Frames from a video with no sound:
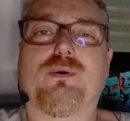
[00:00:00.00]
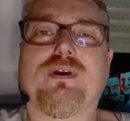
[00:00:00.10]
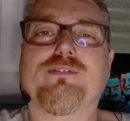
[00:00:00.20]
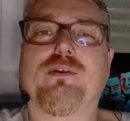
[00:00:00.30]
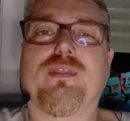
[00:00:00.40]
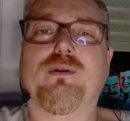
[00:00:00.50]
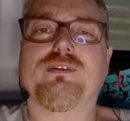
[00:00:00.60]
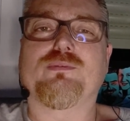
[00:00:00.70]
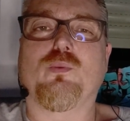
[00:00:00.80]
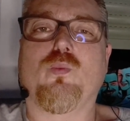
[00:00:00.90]
However, there
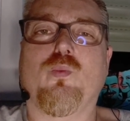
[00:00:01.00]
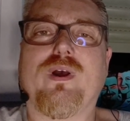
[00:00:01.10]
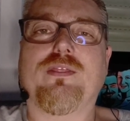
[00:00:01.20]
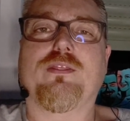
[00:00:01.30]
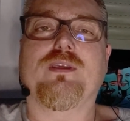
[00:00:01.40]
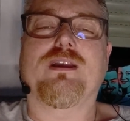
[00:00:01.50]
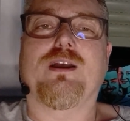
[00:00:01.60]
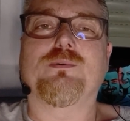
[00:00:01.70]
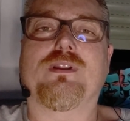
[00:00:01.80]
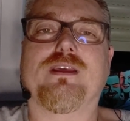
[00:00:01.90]
is one thing
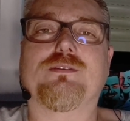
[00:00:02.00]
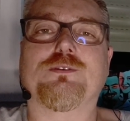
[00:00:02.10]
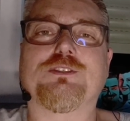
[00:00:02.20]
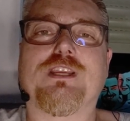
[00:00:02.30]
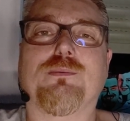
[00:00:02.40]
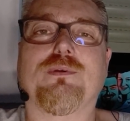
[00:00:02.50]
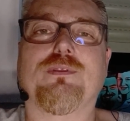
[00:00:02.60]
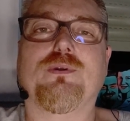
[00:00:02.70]
I would like to share with